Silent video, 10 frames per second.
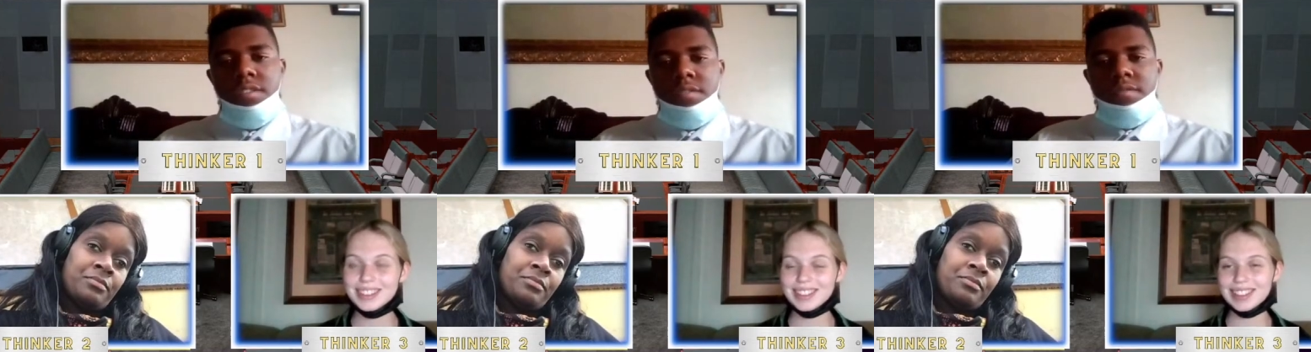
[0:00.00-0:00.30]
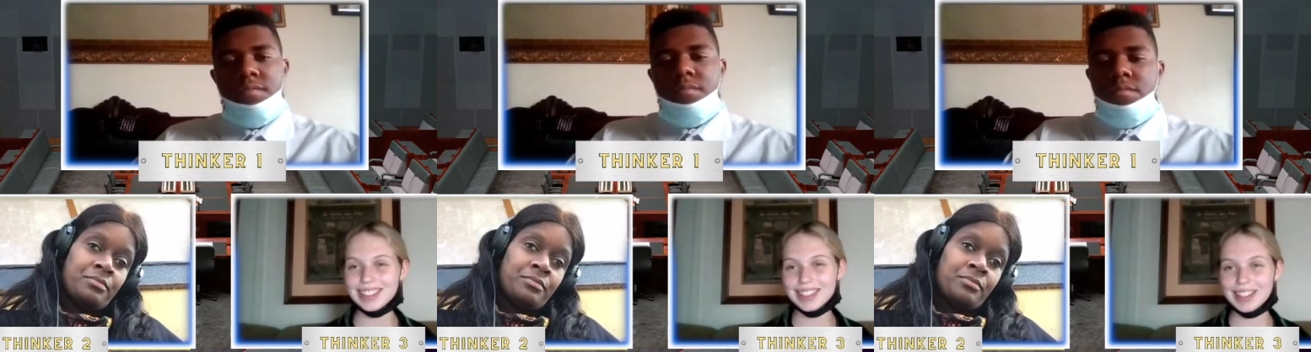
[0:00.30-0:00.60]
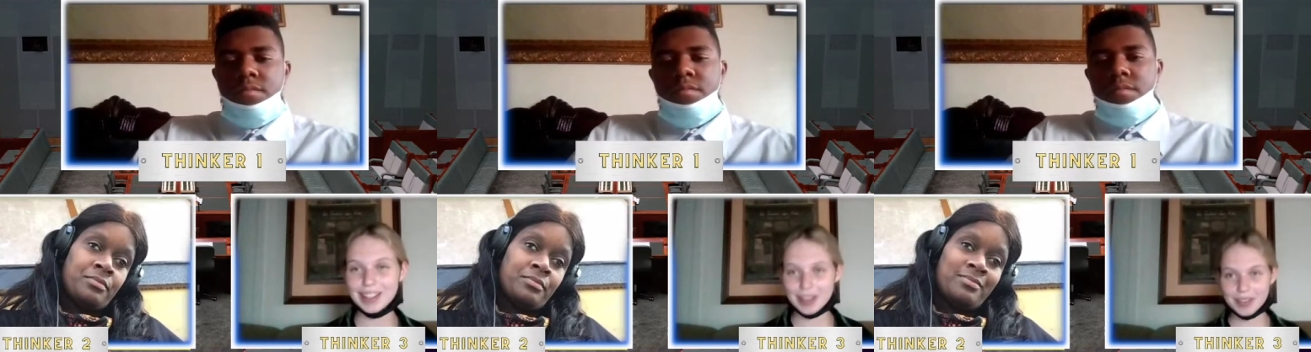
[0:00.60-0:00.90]

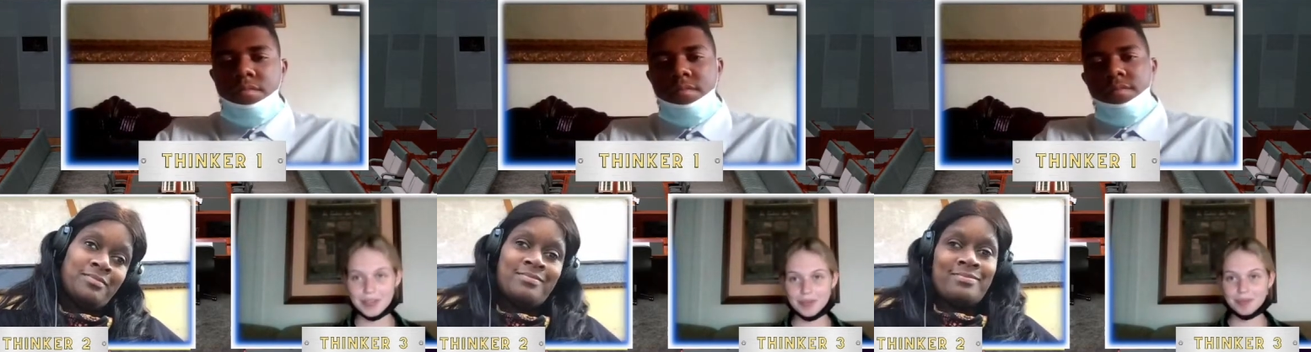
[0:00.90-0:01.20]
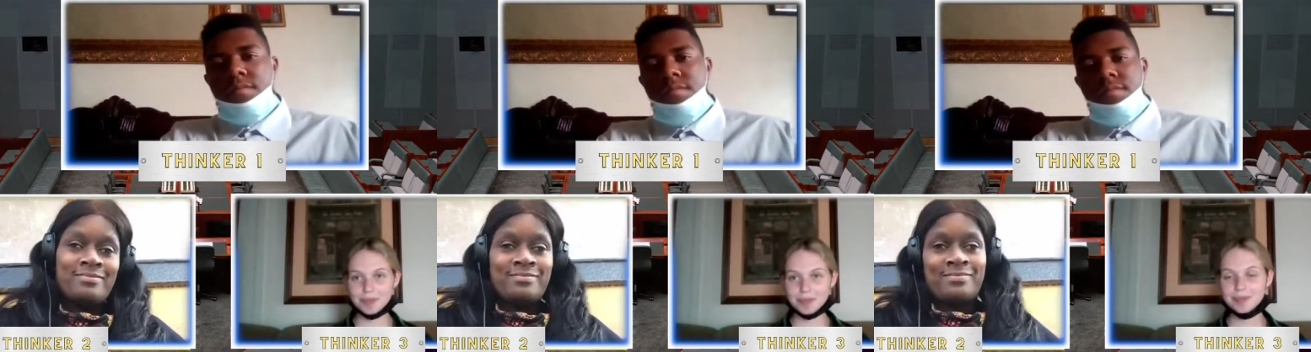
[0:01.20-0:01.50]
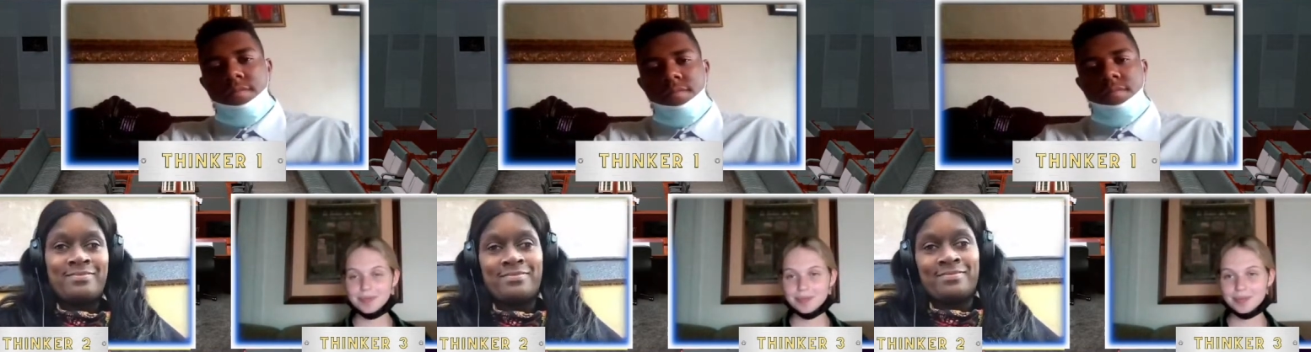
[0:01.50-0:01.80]

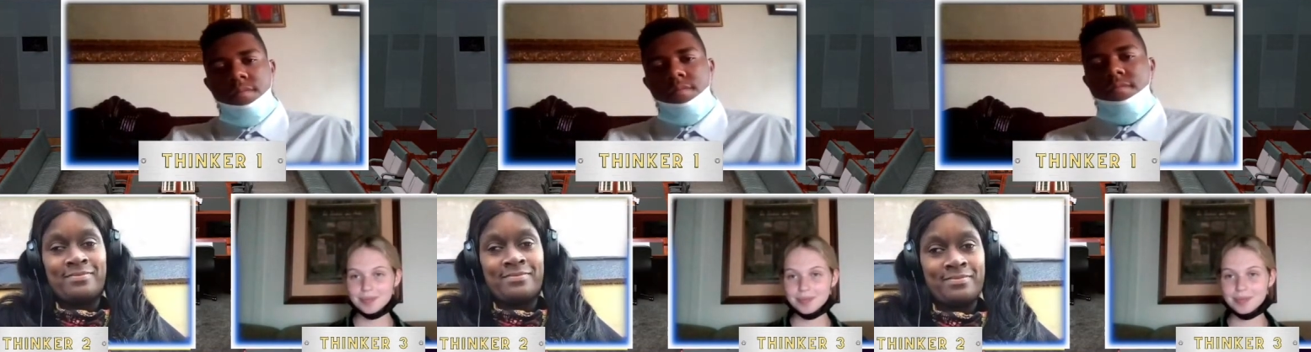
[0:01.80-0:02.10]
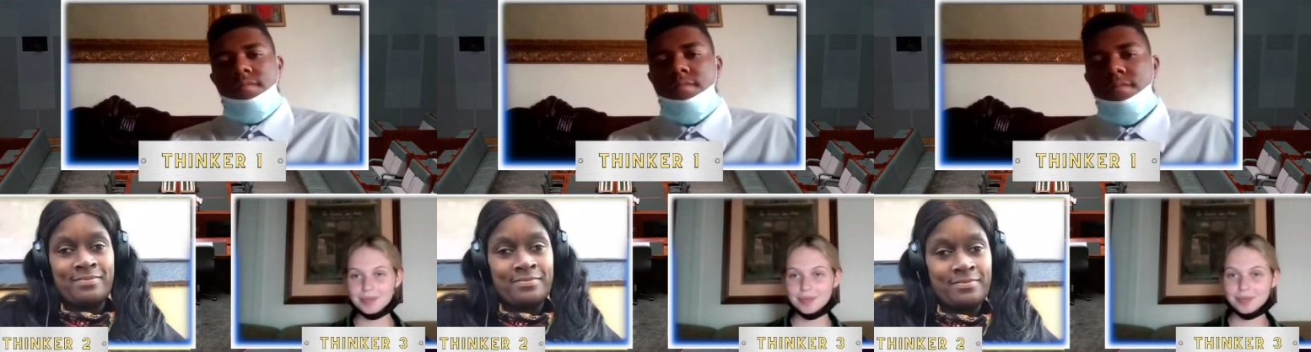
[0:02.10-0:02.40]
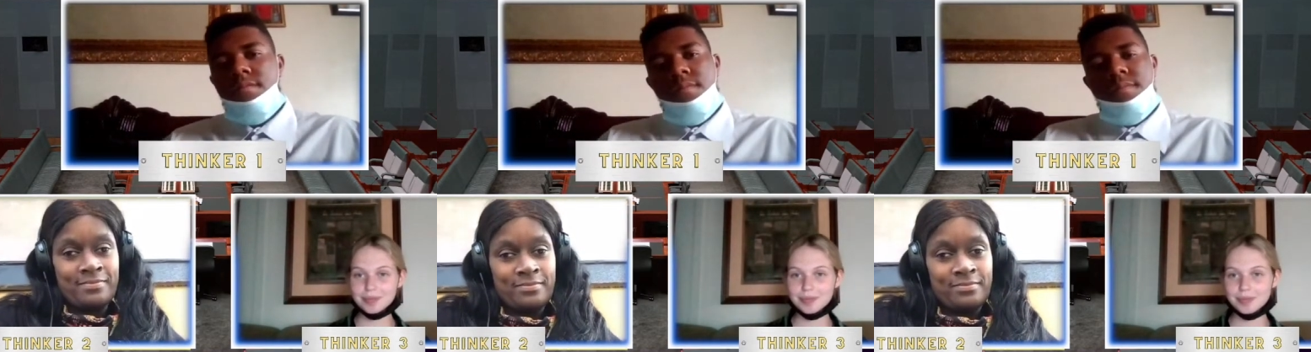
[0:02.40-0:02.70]

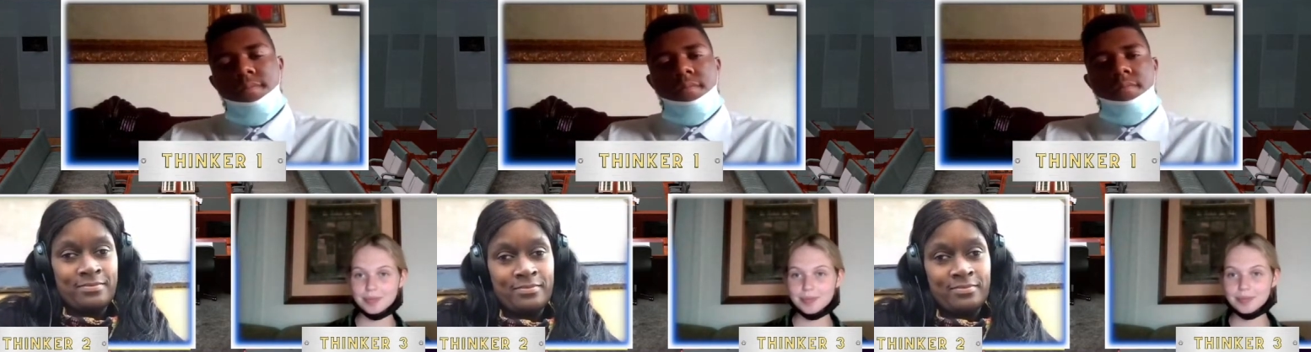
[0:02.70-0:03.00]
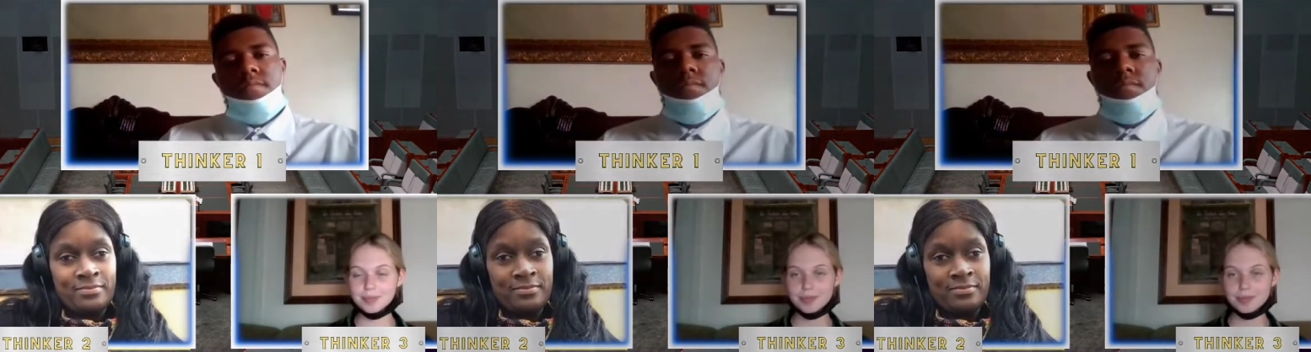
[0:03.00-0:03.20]
[no speech]